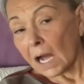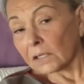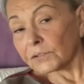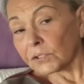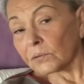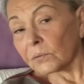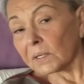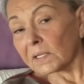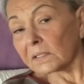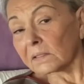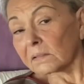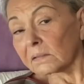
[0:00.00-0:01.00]
I'll do
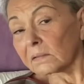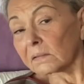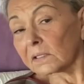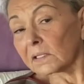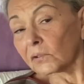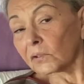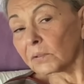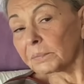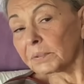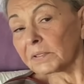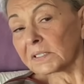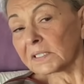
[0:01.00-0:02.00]
what the
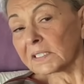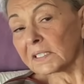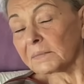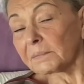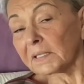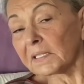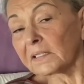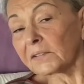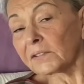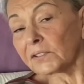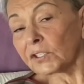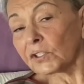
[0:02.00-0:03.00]
Lord puts it in me
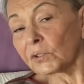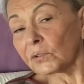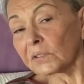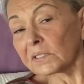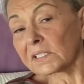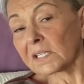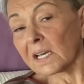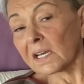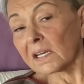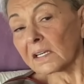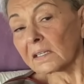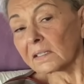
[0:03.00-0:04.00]
to do and
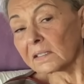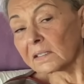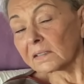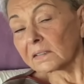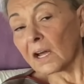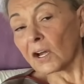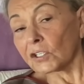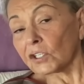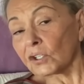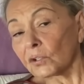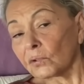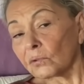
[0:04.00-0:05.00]
say, not
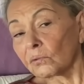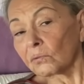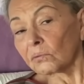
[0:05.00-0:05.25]
you.